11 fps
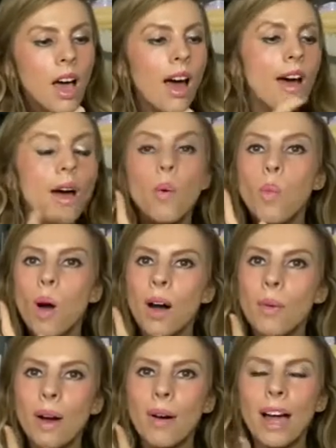uh, well,
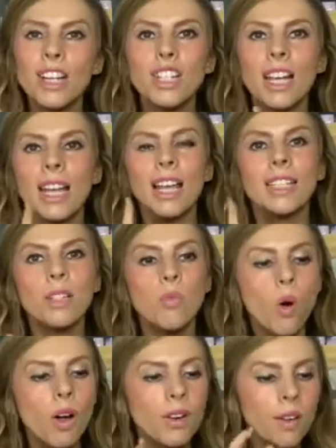well actually I did
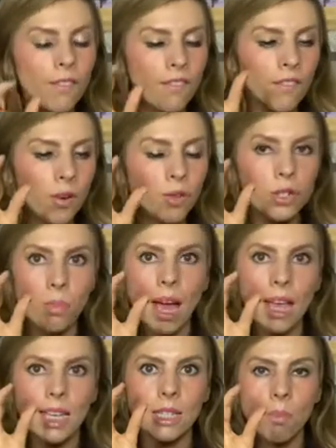one foot
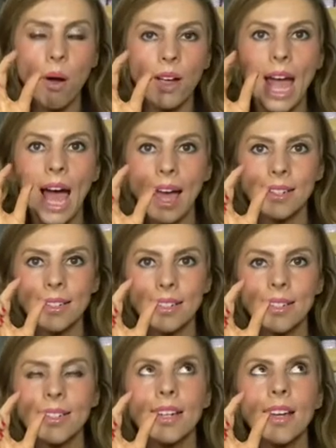base by
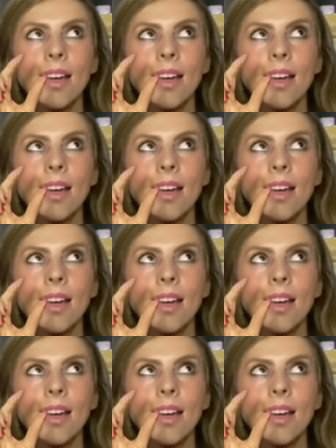hand